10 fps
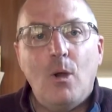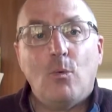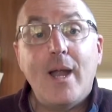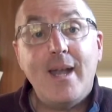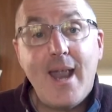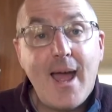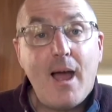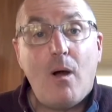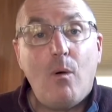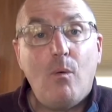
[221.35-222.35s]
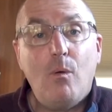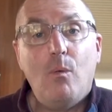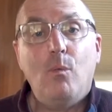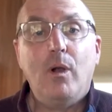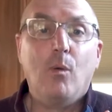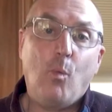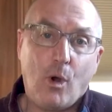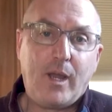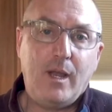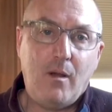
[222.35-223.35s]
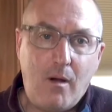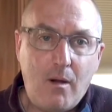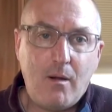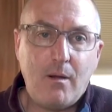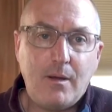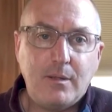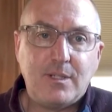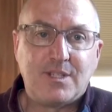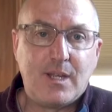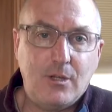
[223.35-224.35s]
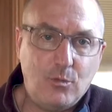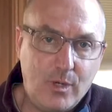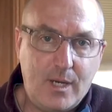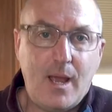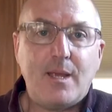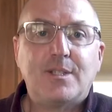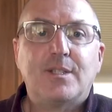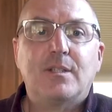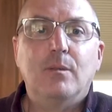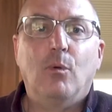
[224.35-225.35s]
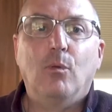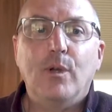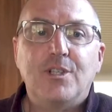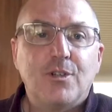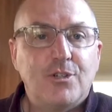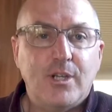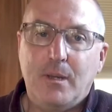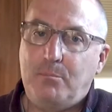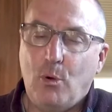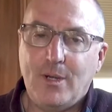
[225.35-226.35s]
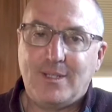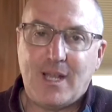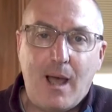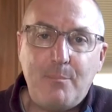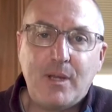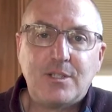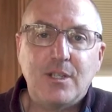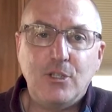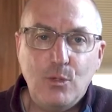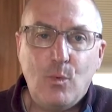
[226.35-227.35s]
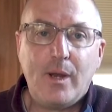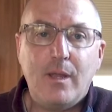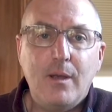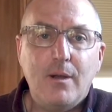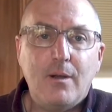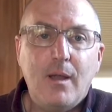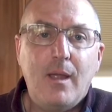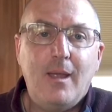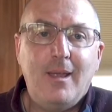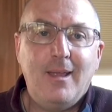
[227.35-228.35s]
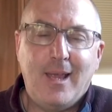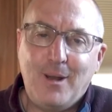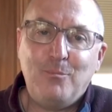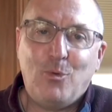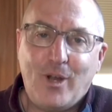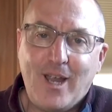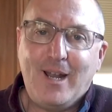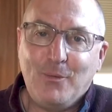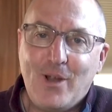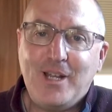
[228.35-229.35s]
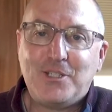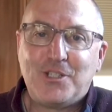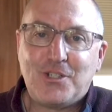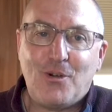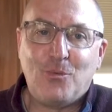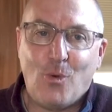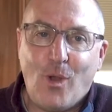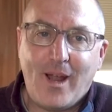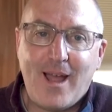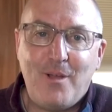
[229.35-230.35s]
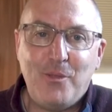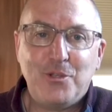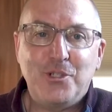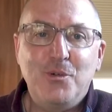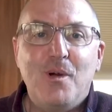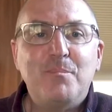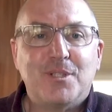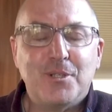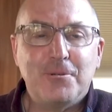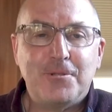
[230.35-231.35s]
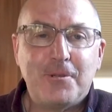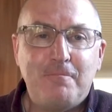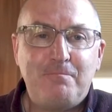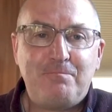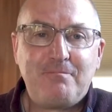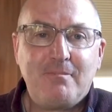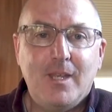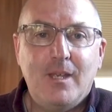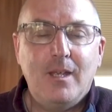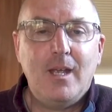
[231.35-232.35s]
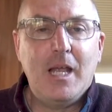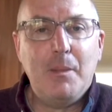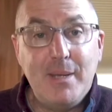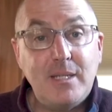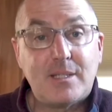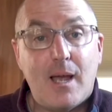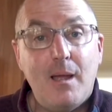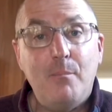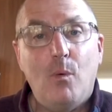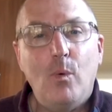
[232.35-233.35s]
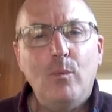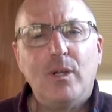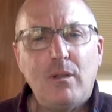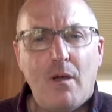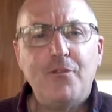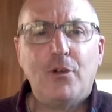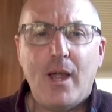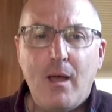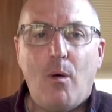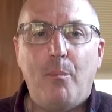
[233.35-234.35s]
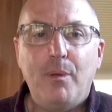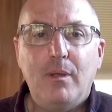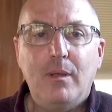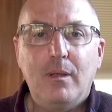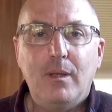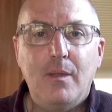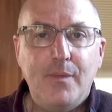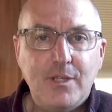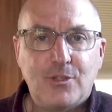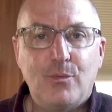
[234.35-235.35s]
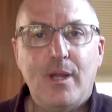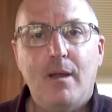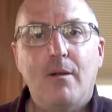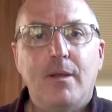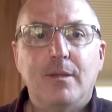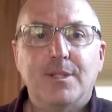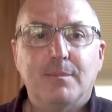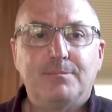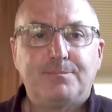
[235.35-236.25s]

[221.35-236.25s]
Right now, we are working hard to schedule guests. We're researching important topics that you want to hear, and we're getting ready to start rolling out those new episodes. In the meantime, we would love your help in these three areas.